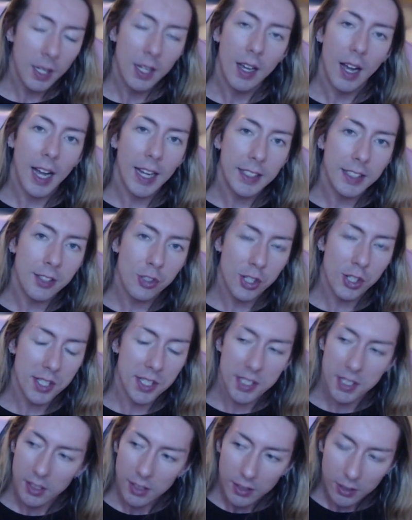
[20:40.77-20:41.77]
I can
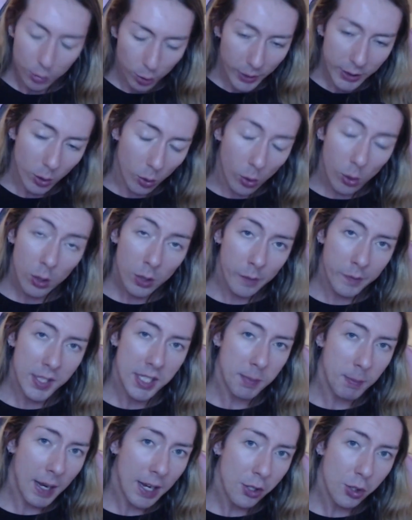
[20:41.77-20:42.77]
just click all of the
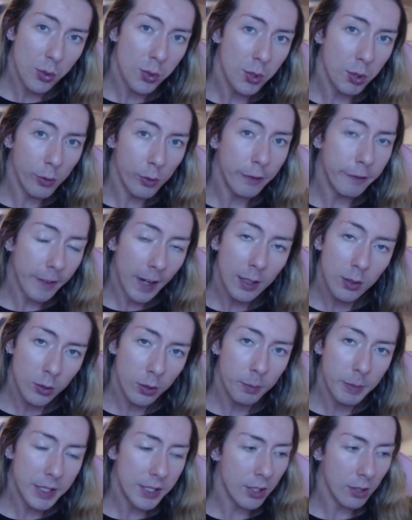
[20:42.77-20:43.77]
smashers who followed
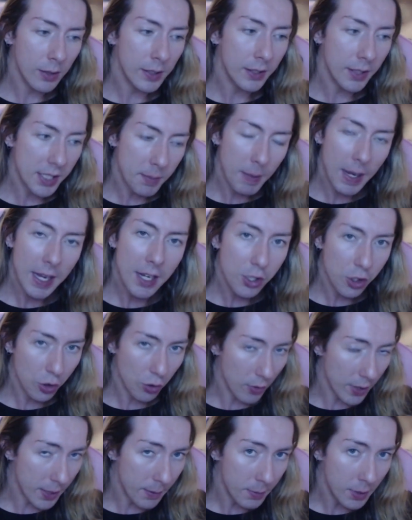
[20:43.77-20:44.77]
me during the smash
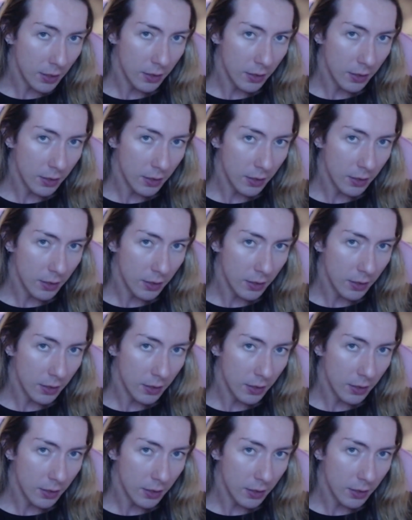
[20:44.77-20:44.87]
stream,